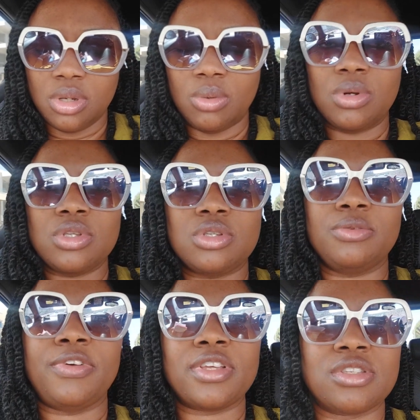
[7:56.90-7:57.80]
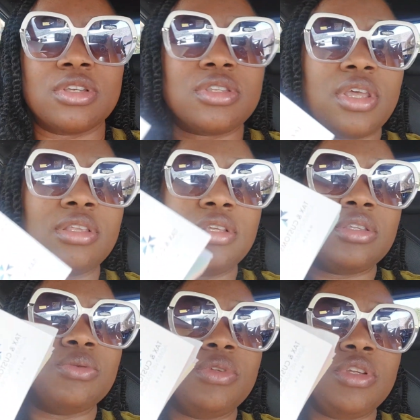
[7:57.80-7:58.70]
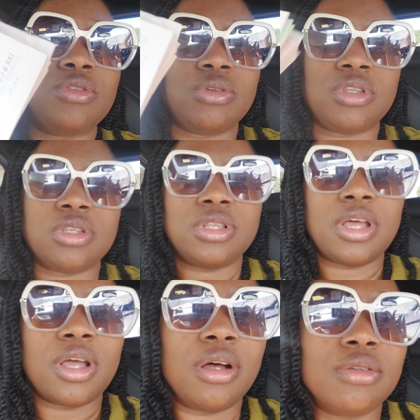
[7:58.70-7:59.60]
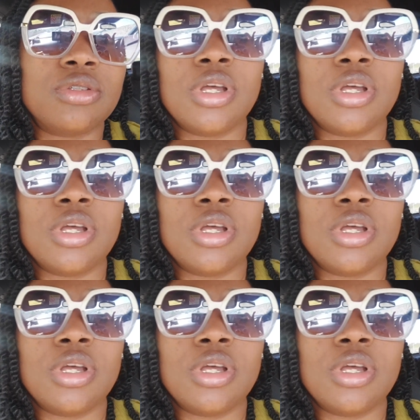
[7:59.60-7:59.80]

Once we've exhausted it, it is legal to